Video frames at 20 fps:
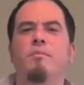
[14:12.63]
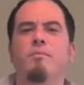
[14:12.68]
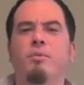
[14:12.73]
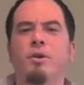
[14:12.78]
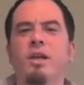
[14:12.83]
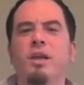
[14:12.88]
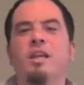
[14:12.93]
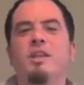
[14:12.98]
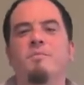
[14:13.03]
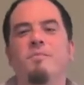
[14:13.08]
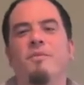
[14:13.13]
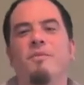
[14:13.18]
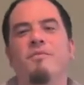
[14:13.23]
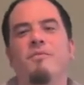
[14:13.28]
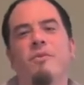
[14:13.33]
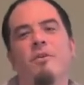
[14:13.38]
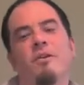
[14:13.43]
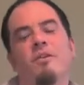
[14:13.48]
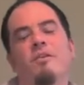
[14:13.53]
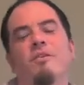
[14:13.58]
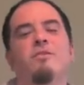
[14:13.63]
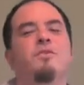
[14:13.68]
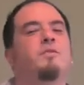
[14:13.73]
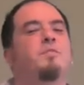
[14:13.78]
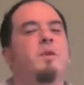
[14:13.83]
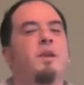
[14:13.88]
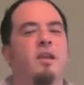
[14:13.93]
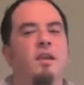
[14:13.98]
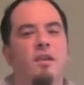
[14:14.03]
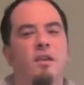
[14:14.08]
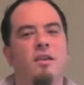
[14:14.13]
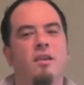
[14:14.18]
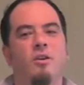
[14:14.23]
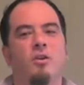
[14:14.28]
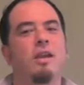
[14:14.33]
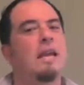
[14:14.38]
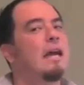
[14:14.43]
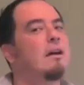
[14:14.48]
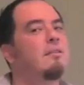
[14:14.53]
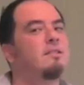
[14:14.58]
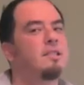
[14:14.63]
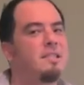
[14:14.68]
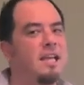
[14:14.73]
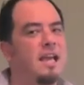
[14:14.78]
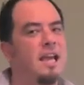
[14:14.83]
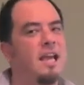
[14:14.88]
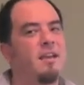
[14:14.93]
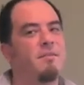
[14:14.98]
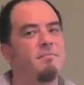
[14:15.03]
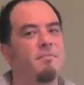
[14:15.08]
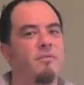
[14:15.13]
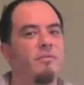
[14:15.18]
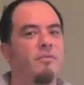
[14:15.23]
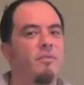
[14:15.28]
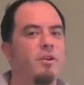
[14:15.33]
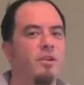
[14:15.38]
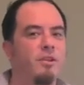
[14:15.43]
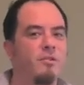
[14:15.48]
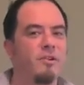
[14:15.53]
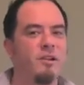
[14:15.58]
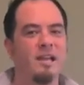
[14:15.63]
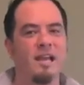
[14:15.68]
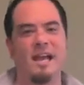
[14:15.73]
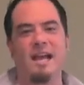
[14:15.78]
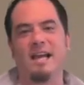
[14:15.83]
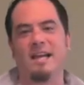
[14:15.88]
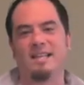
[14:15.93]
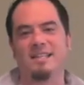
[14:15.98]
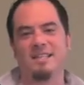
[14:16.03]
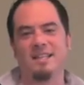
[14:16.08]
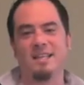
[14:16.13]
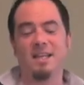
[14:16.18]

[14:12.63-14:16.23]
breathe before you speak, count to 10 before you react.